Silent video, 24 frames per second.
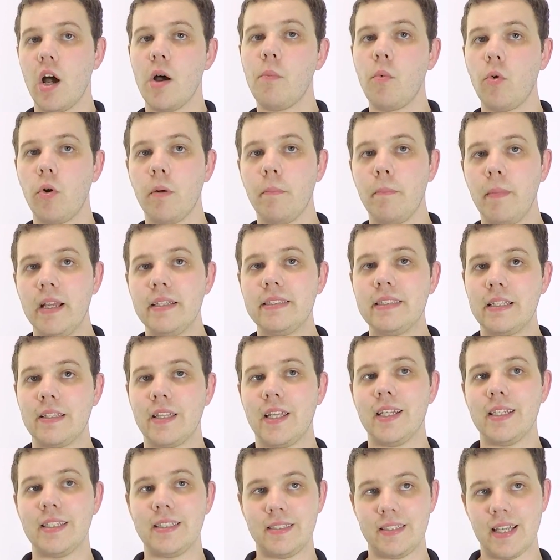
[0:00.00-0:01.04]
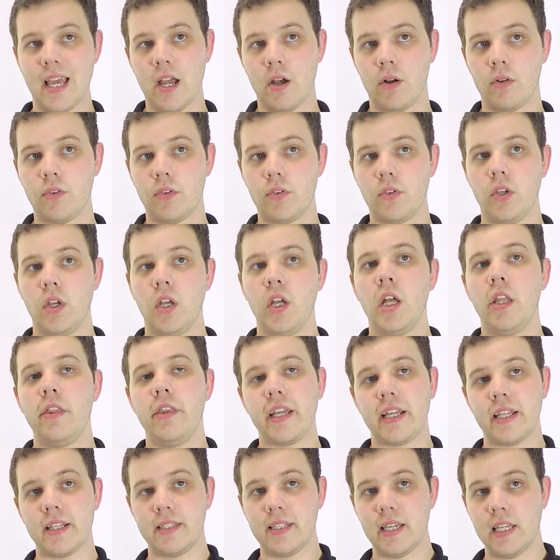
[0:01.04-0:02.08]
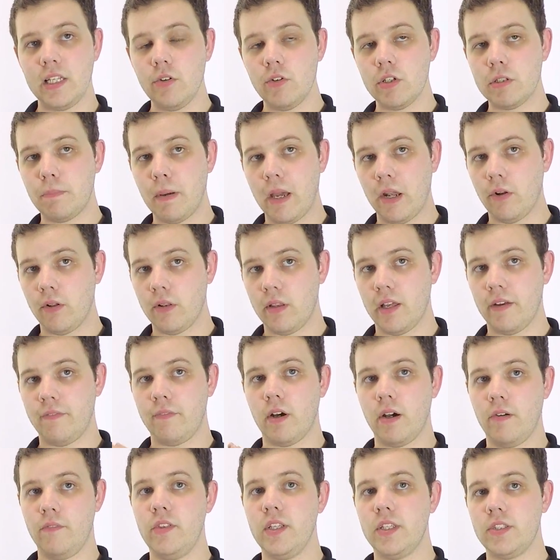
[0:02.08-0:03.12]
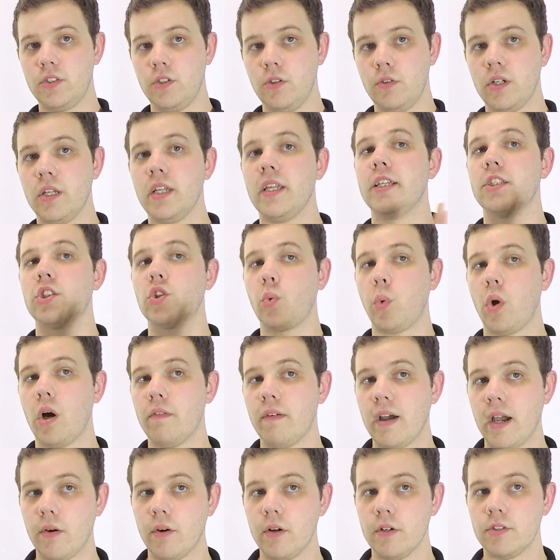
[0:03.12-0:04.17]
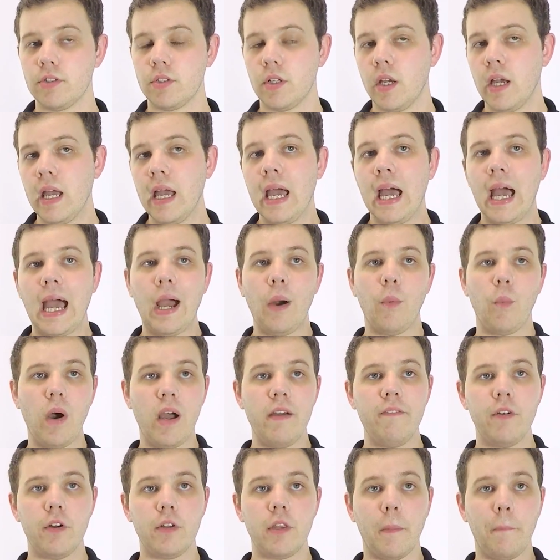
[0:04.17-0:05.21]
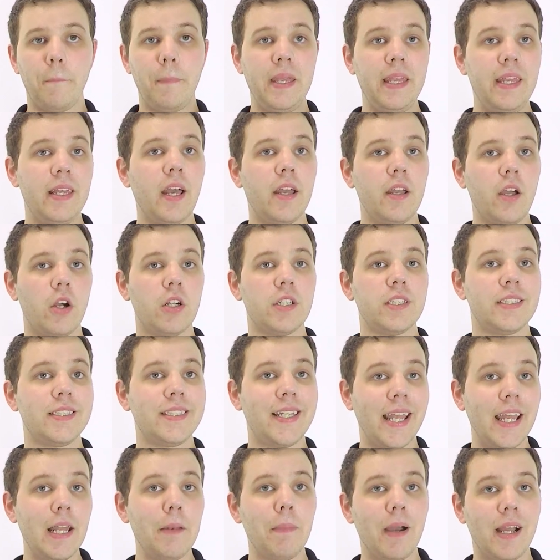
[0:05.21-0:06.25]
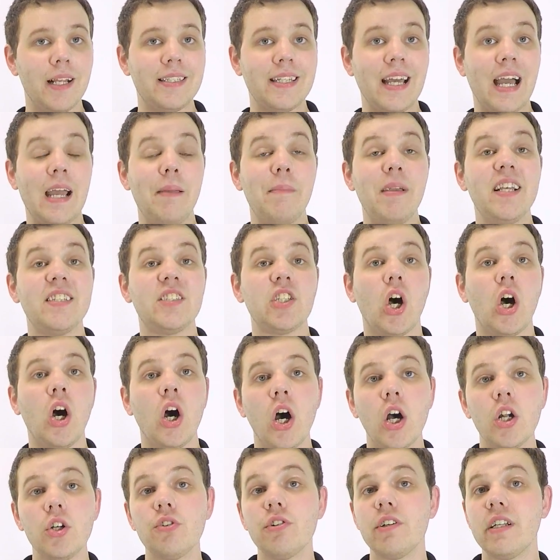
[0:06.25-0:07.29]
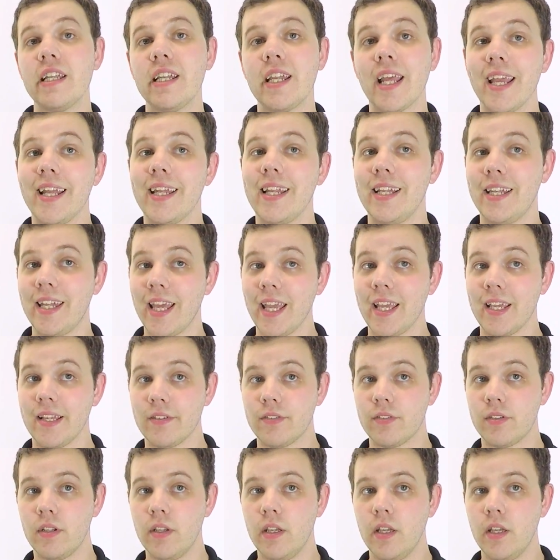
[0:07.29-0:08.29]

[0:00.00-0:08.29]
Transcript: more amazing than it sounds. The continuous battery life of this unit is 12 hours. However, the PIR standby time is 180 days,